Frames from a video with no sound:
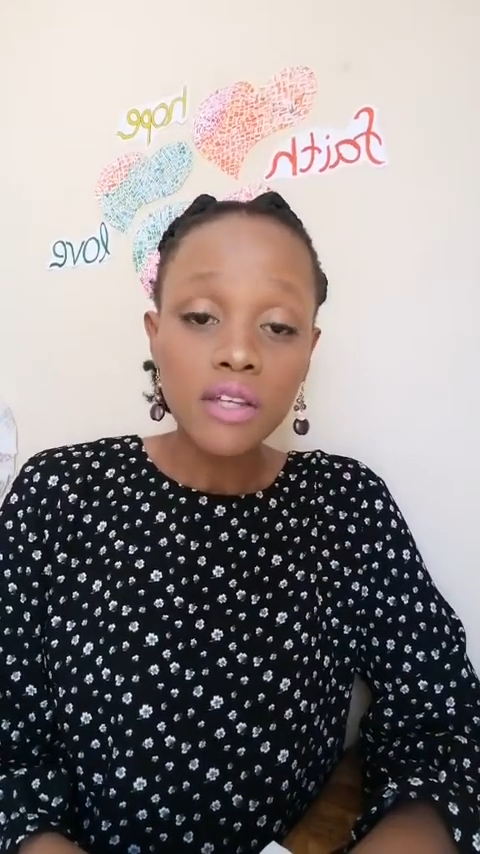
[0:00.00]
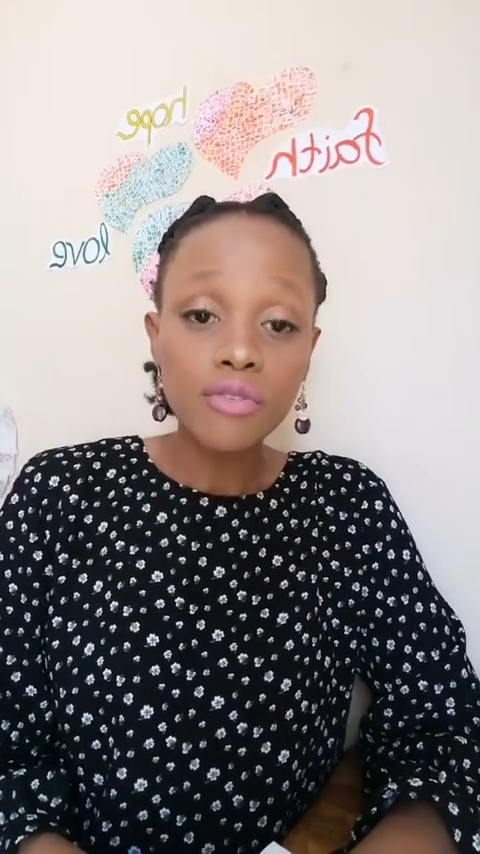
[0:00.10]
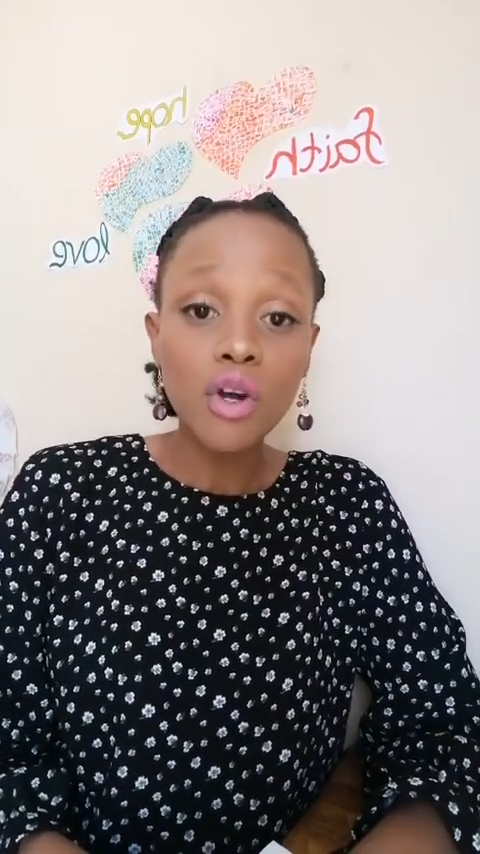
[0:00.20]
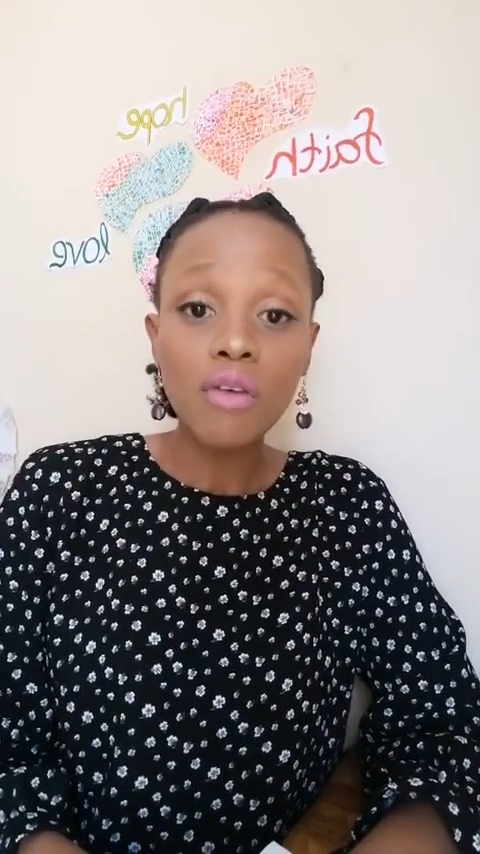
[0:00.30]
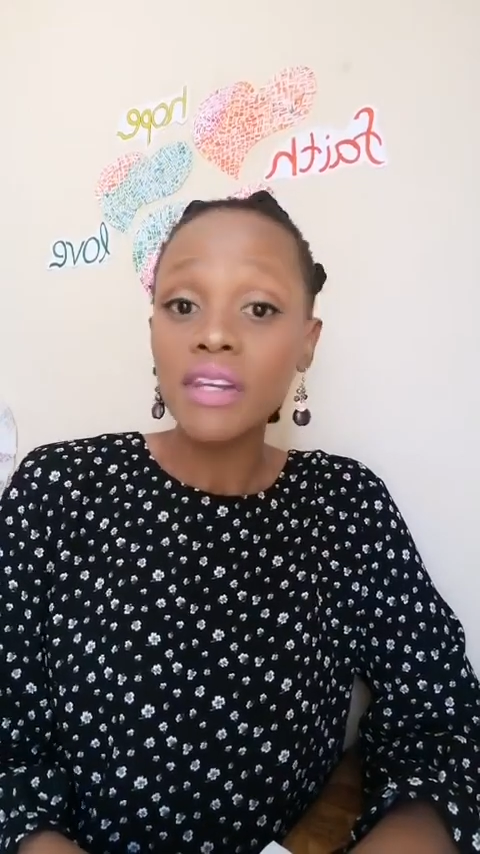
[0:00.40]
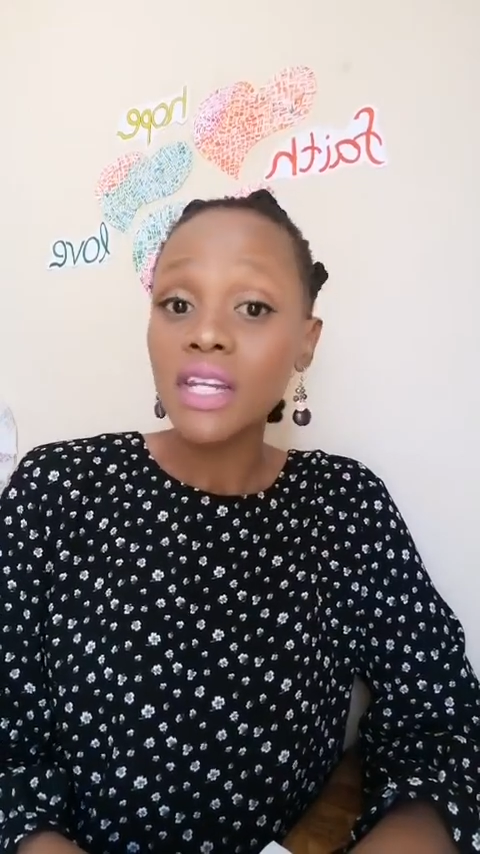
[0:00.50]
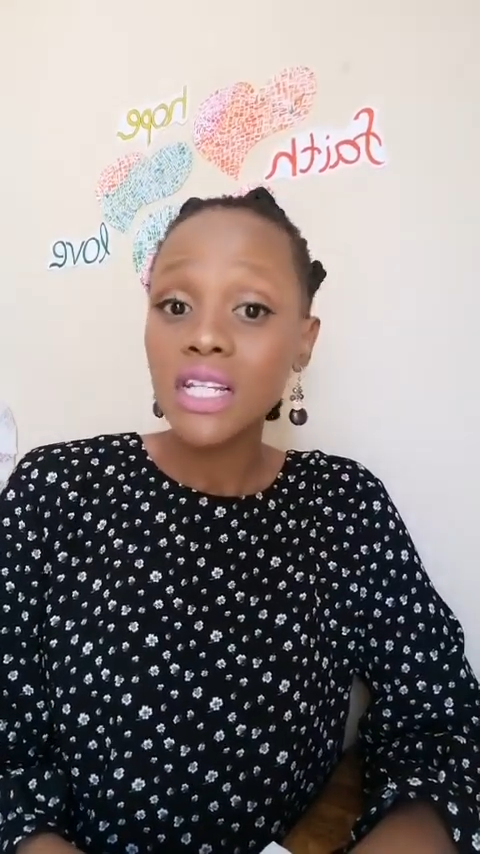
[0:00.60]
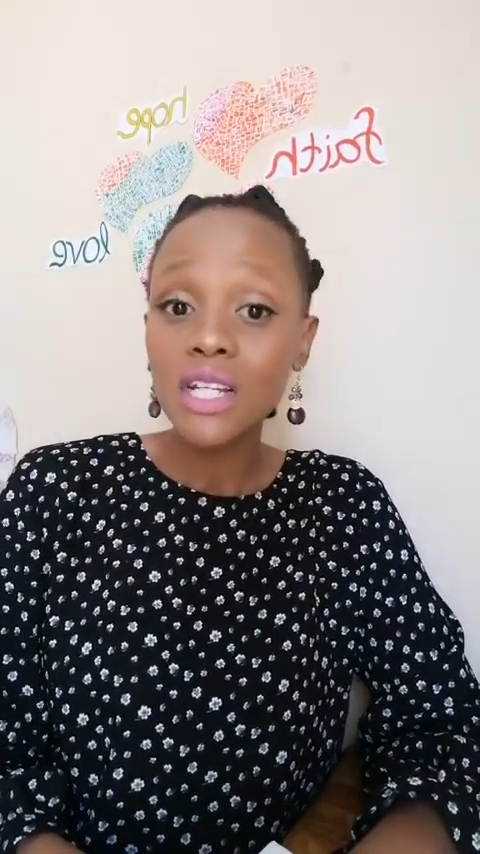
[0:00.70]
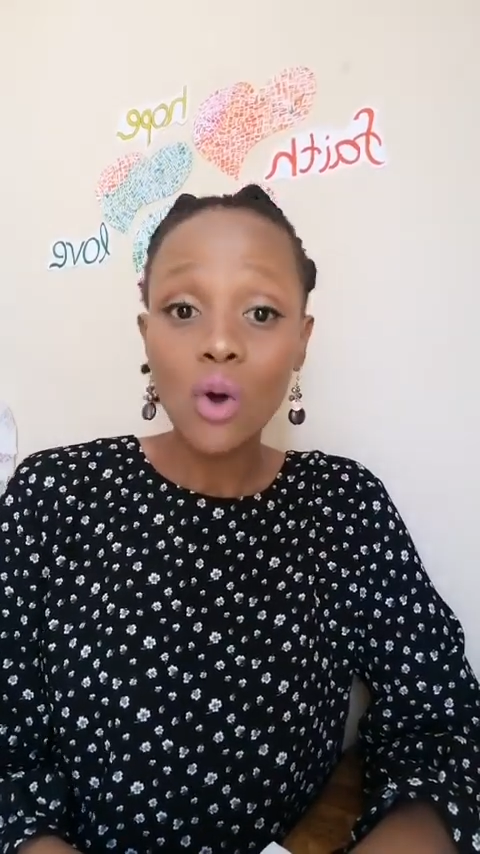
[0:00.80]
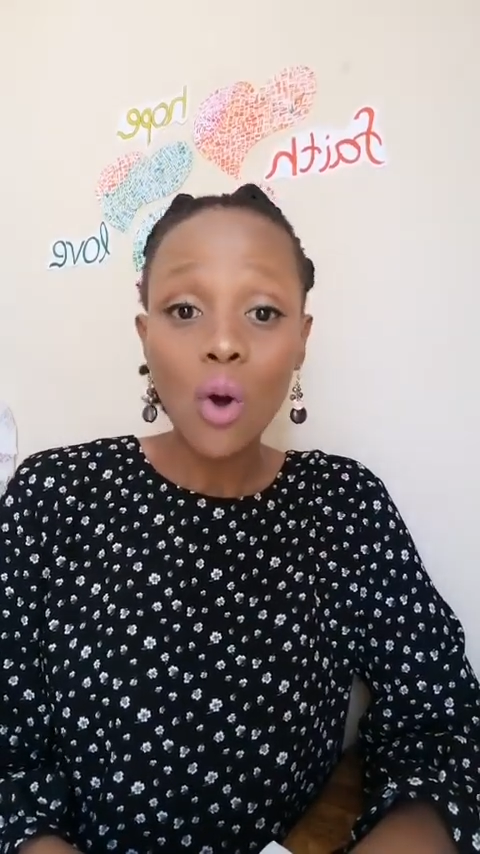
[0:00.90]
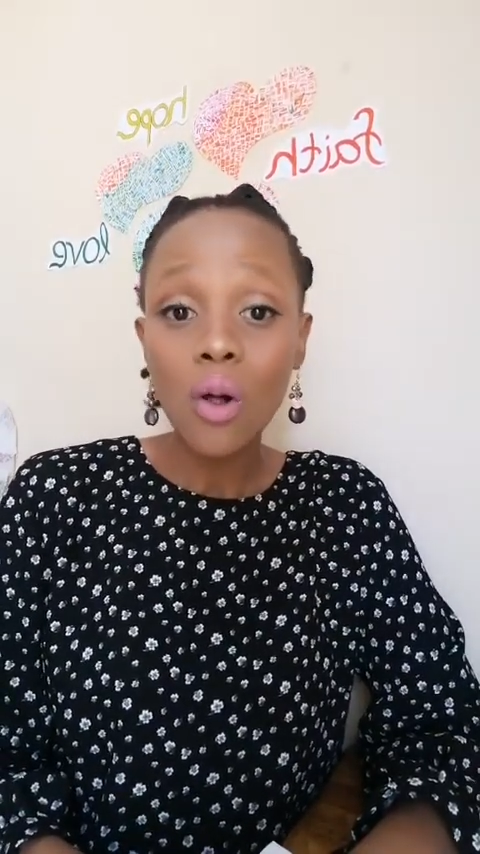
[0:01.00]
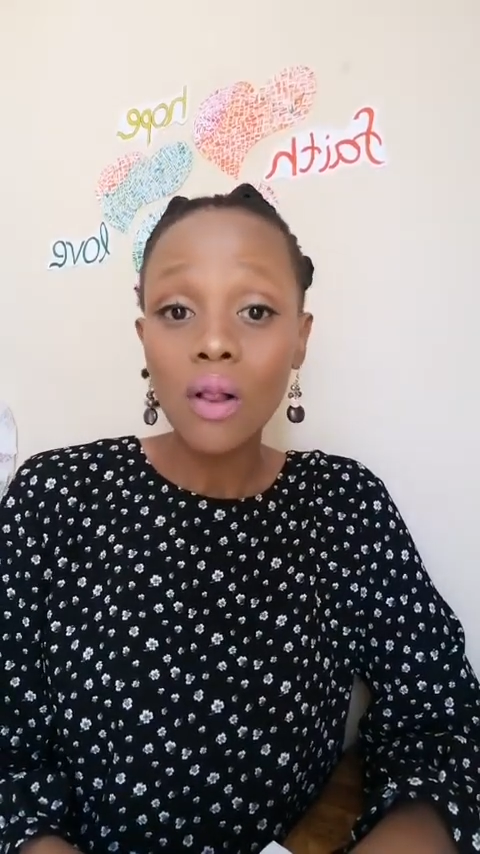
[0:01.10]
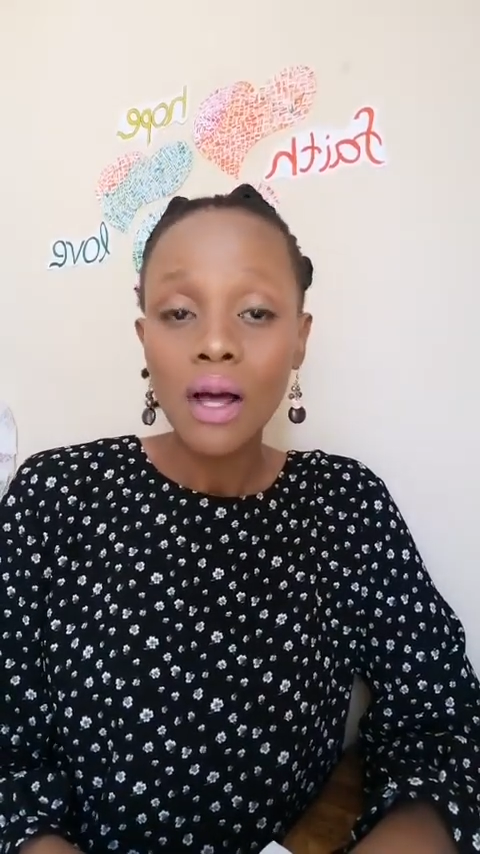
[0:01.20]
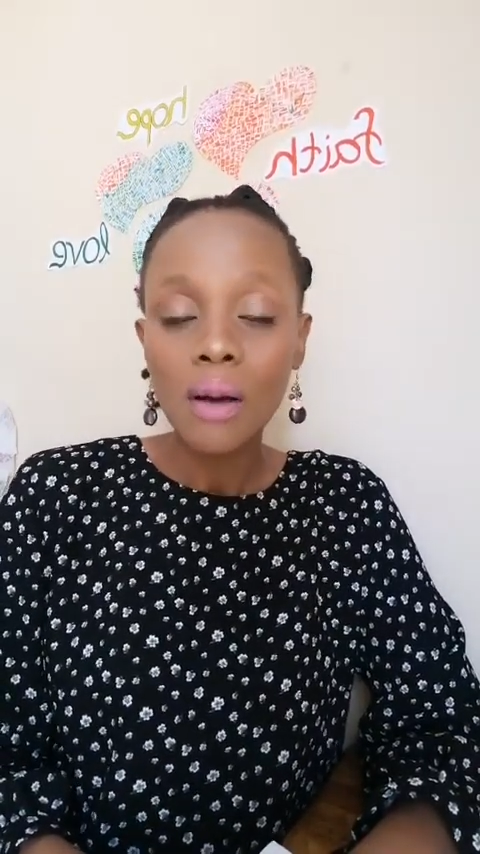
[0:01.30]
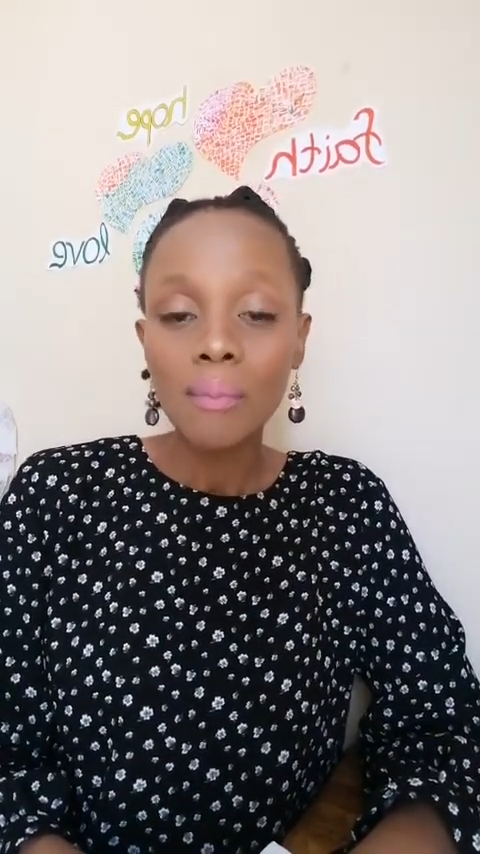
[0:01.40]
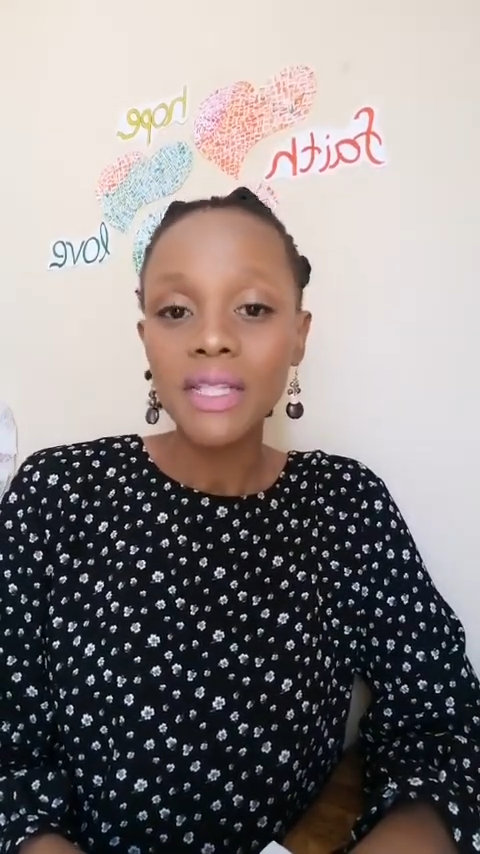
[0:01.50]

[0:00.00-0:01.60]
they've covenanted all,